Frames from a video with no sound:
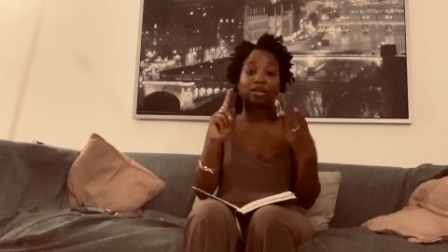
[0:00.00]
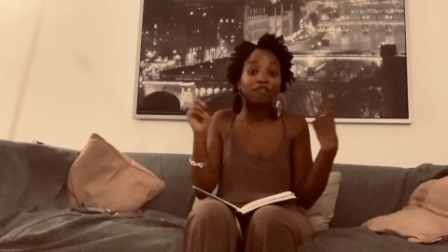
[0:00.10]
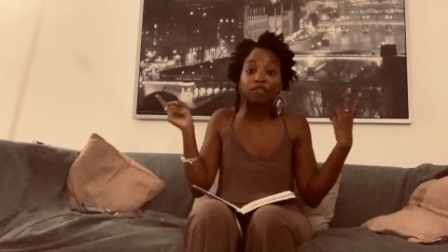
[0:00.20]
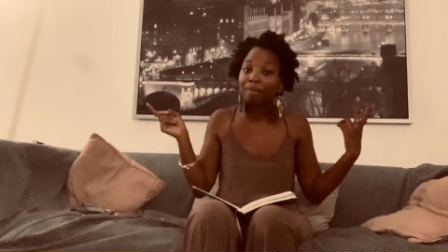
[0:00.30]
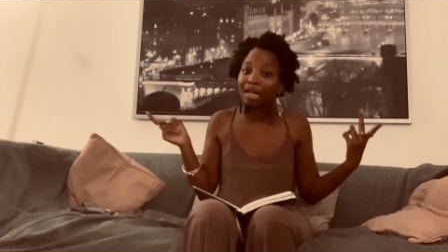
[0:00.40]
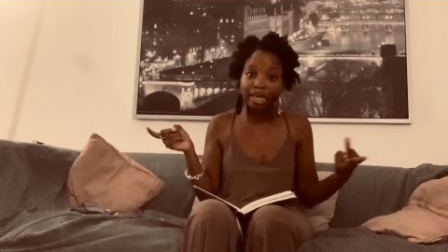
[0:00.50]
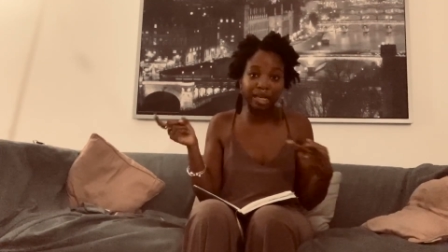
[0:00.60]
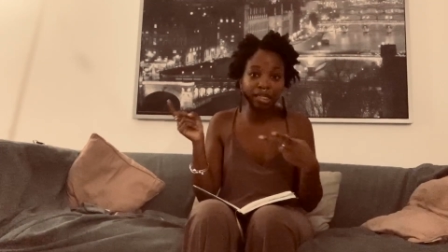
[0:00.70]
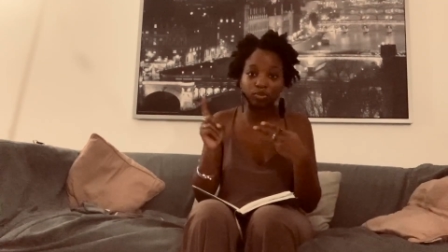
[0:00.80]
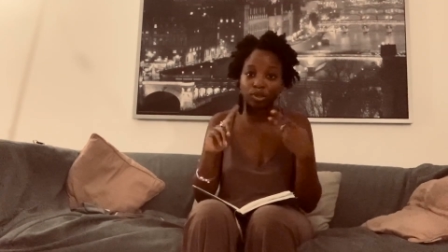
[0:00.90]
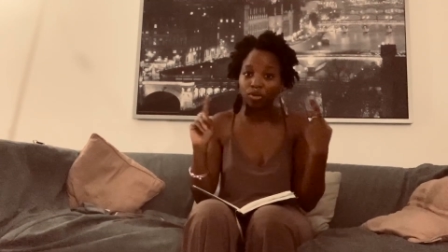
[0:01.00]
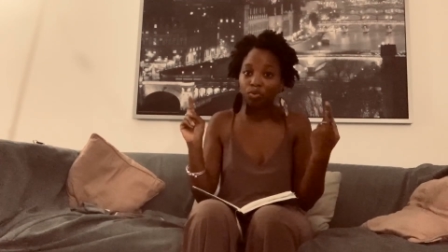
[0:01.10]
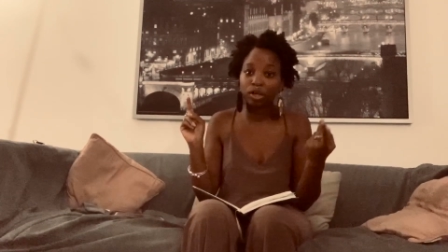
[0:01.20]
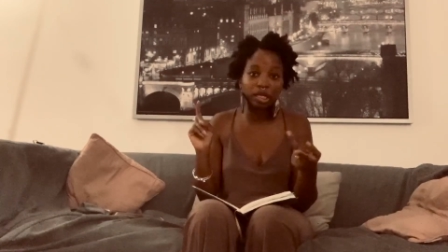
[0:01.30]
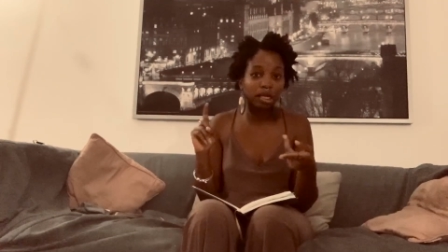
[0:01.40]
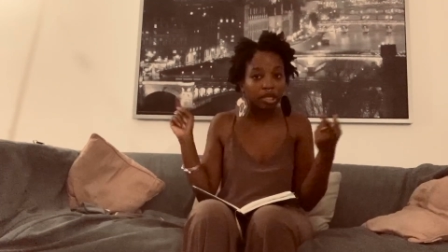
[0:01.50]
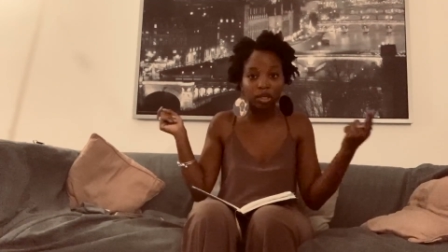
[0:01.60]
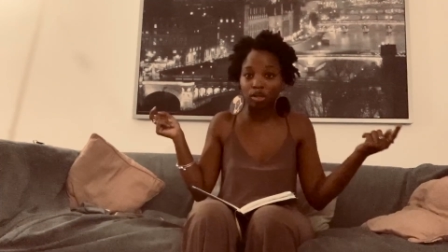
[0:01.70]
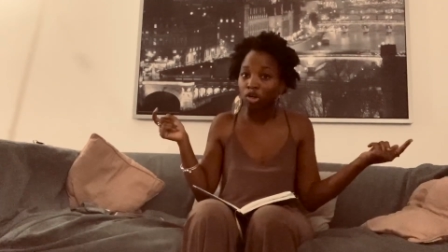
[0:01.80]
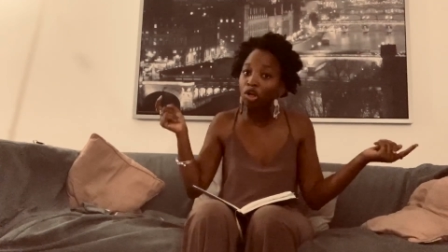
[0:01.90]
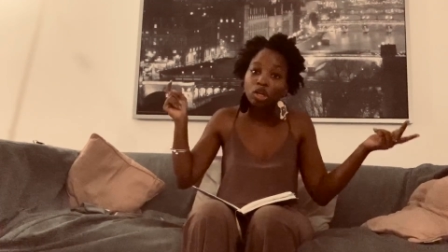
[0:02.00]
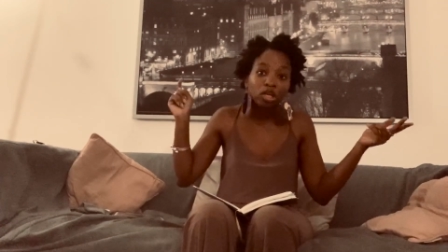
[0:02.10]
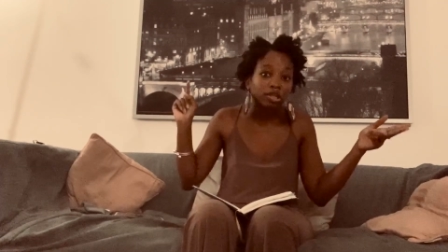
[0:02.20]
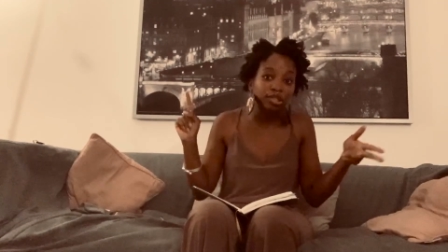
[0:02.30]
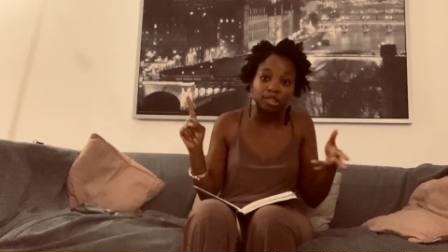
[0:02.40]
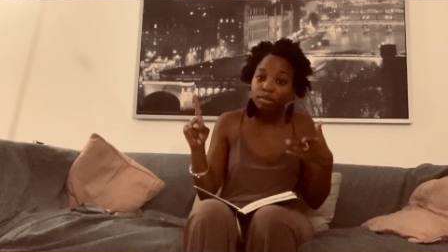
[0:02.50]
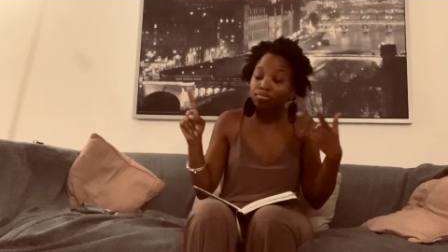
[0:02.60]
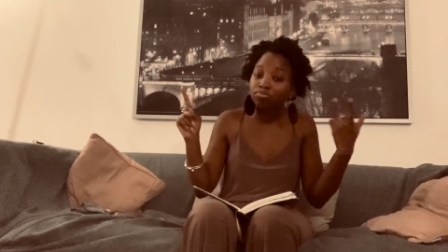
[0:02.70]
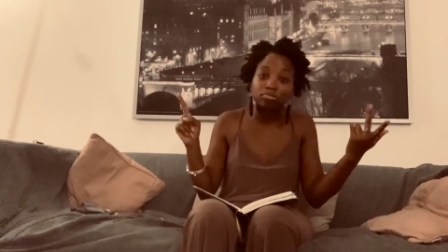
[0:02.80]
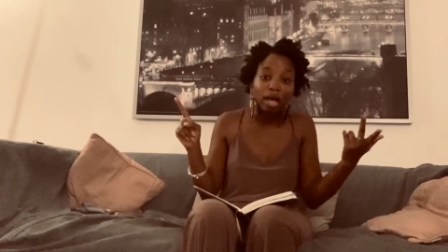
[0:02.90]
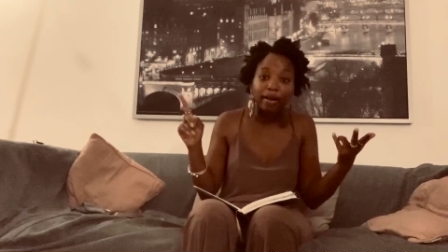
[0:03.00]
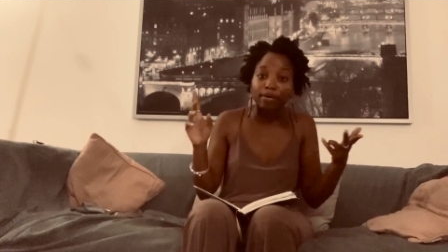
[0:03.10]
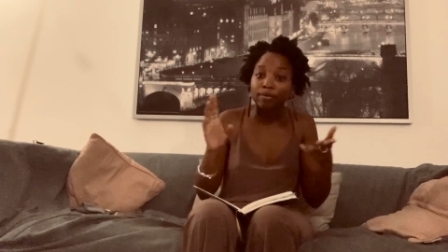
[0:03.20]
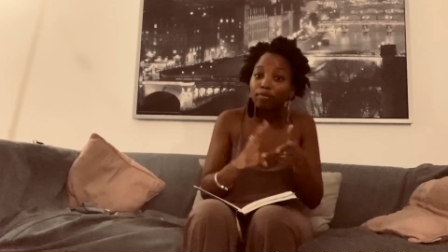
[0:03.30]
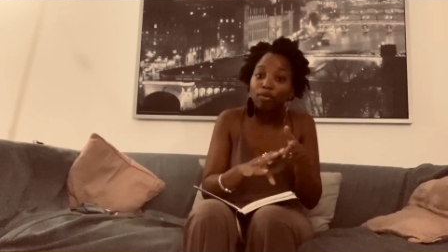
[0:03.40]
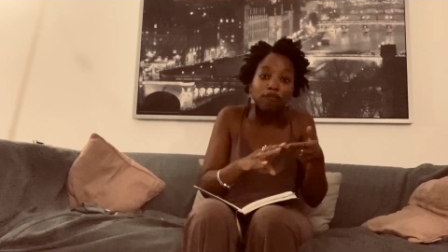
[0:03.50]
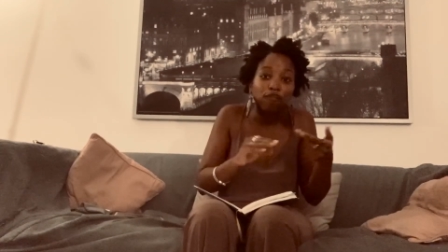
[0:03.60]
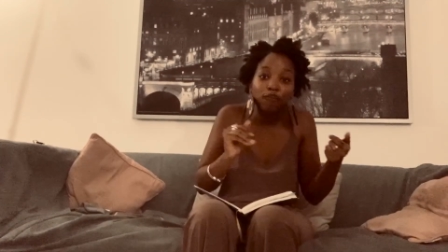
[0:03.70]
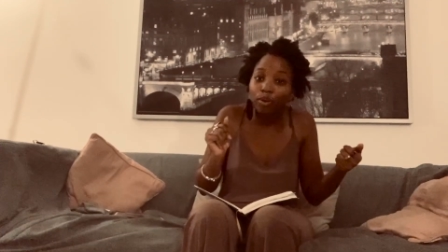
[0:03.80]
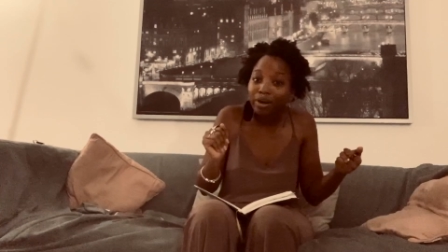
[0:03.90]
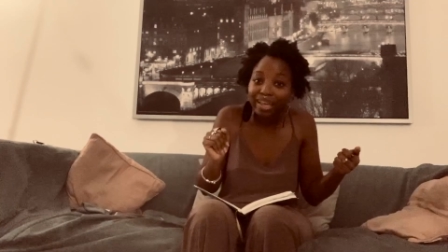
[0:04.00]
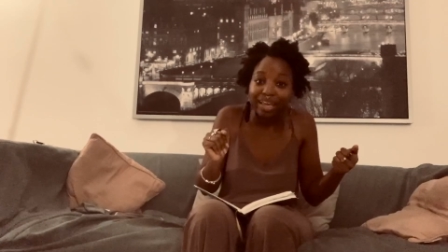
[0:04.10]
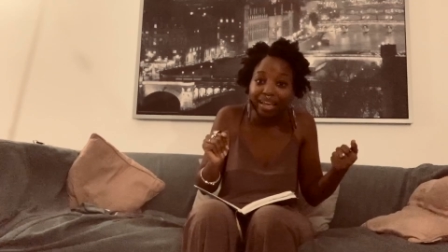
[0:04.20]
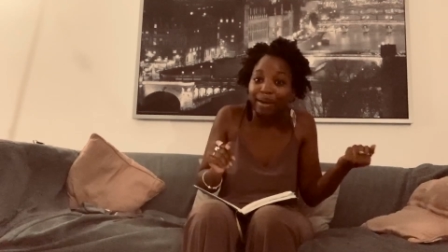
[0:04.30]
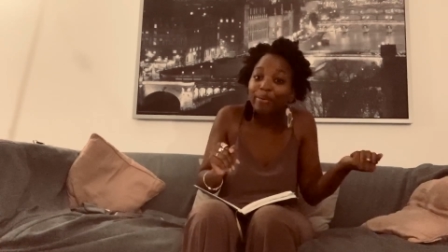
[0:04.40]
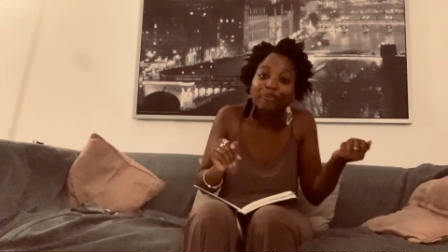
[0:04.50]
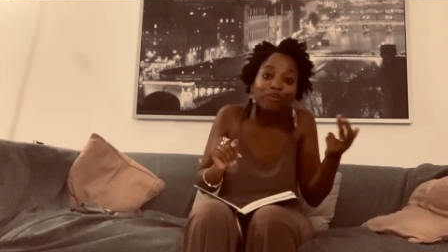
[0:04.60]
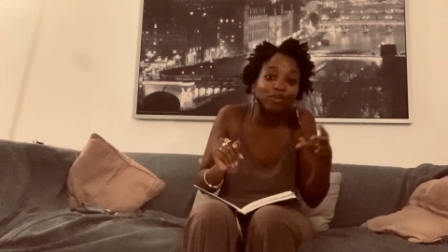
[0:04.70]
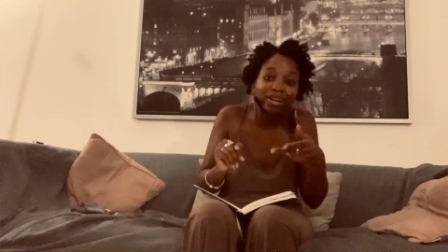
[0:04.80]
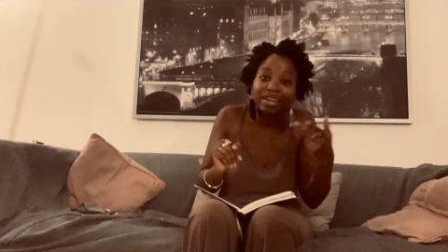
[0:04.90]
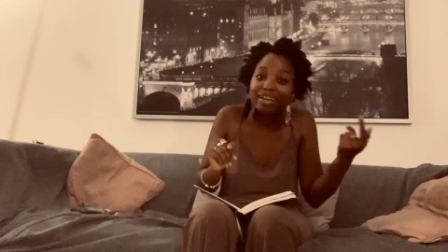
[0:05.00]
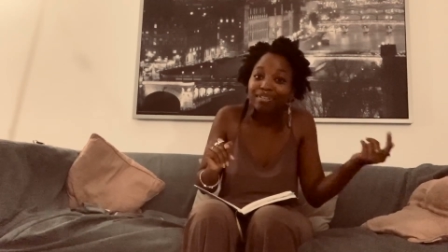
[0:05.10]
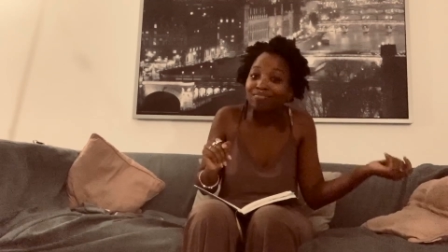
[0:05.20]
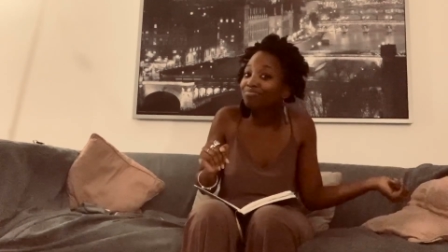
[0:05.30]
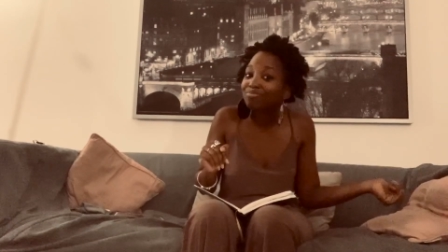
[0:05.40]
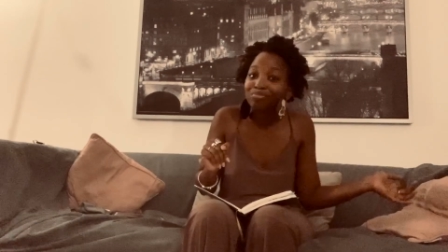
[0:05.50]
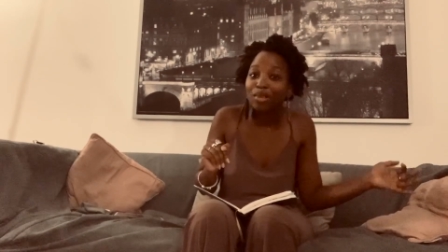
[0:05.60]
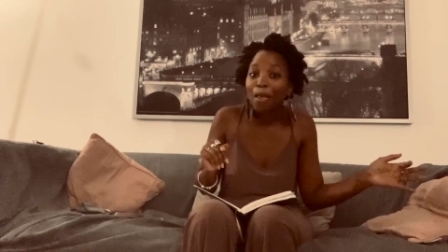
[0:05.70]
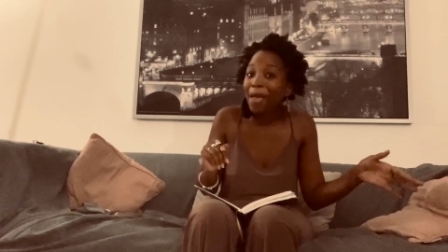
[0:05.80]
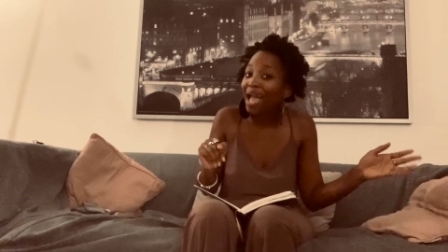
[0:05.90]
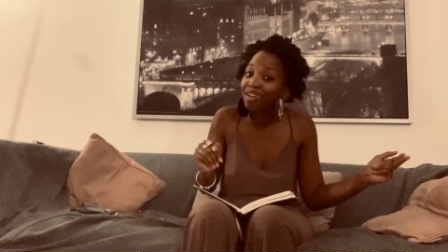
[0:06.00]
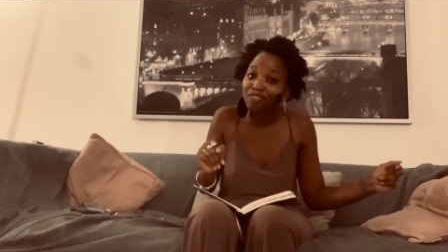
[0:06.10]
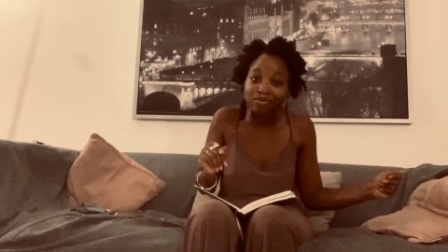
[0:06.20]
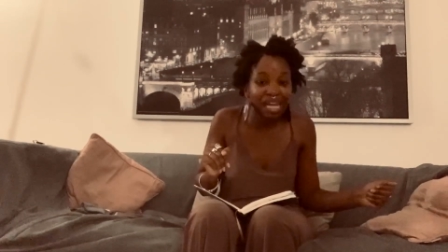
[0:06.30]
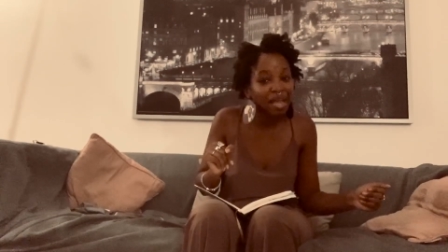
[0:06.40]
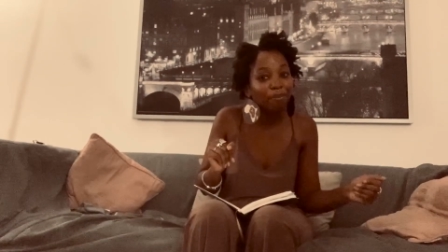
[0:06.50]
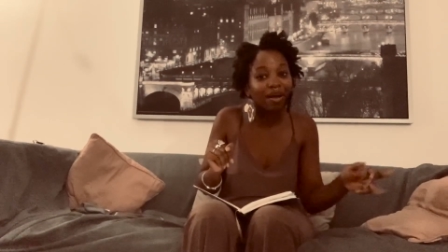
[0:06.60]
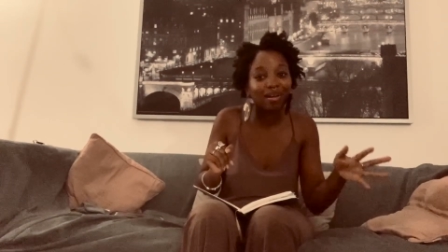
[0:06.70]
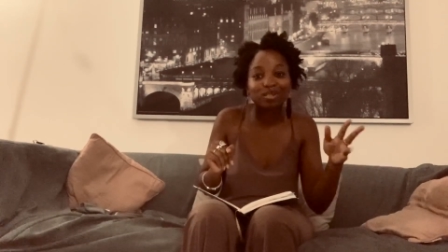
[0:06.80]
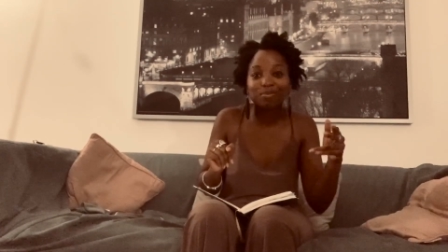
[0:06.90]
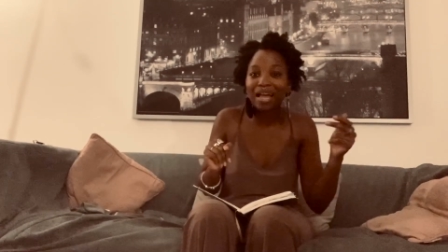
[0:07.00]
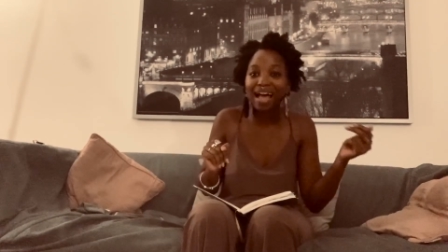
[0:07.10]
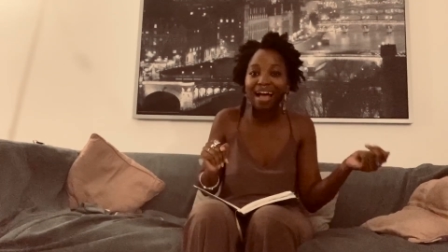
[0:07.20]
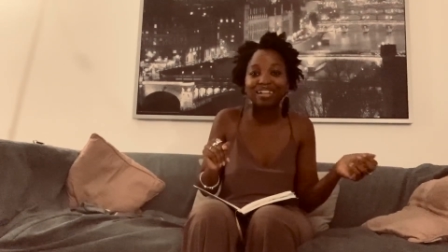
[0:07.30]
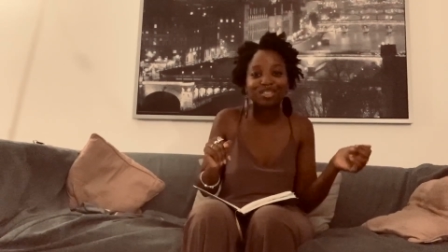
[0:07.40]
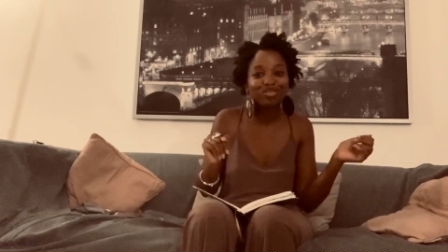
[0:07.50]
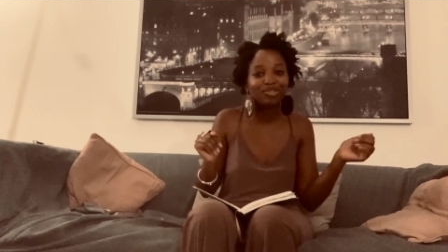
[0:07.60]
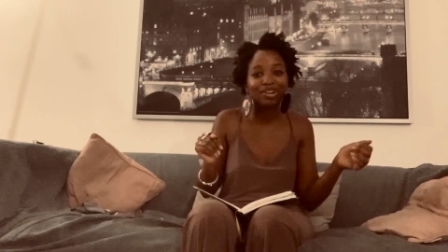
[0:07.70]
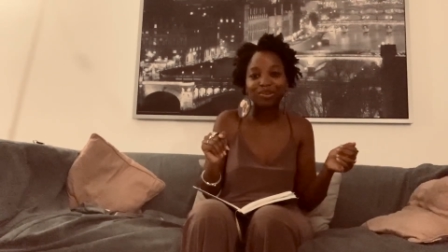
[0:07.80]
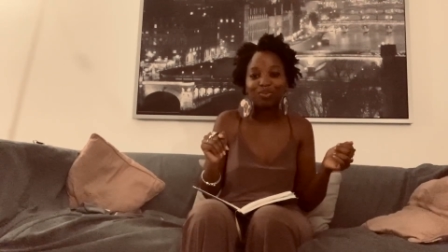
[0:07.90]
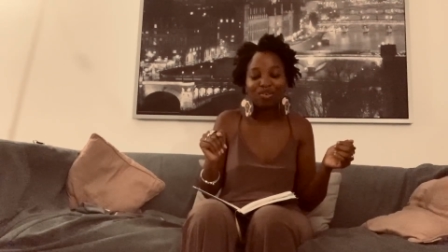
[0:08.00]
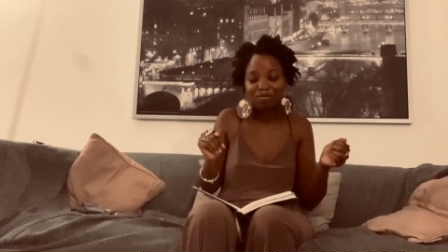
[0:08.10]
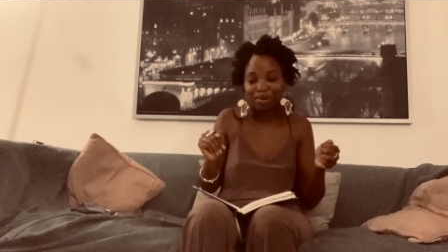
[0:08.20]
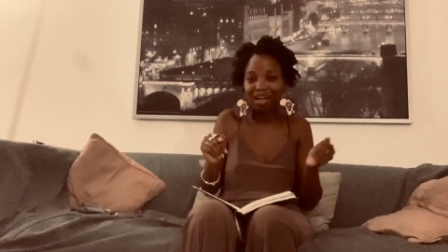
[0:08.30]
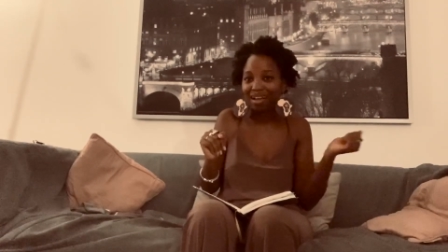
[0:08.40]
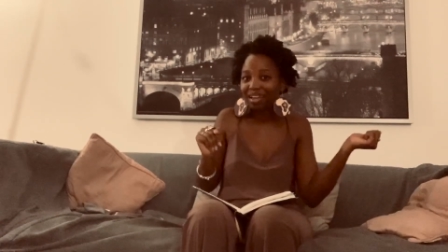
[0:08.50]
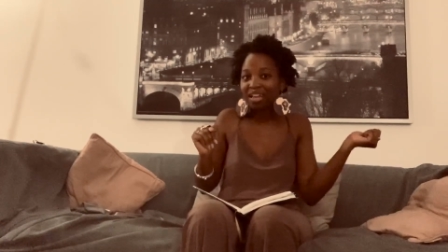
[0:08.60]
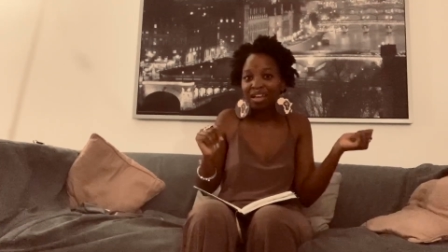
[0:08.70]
for my ladies, when you want to get your like 40 pack of tampons or pads or whatever you want to buy,